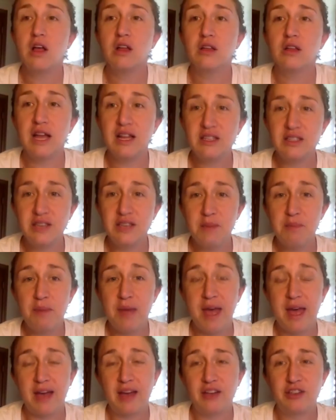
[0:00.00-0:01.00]
let's get
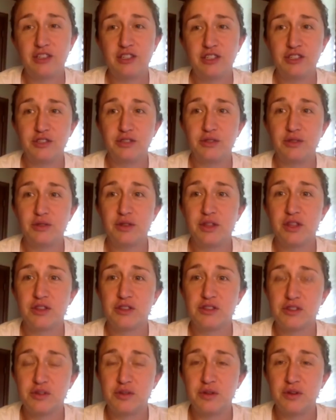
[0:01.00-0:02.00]
back to the
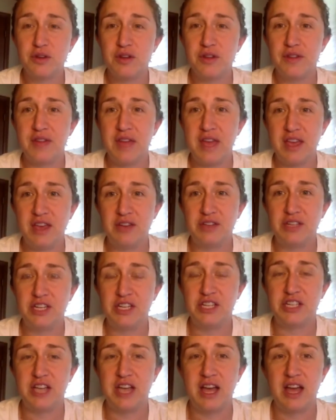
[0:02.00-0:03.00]
school that you
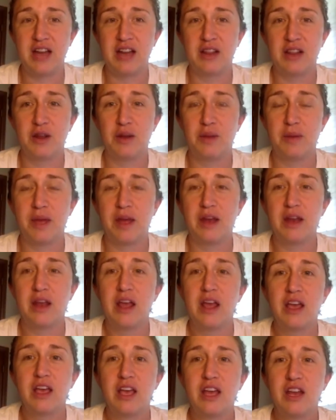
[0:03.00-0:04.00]
teach at a little bit.
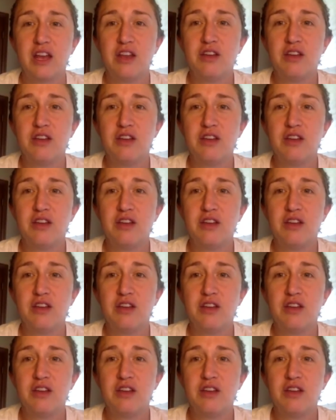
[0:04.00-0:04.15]
Can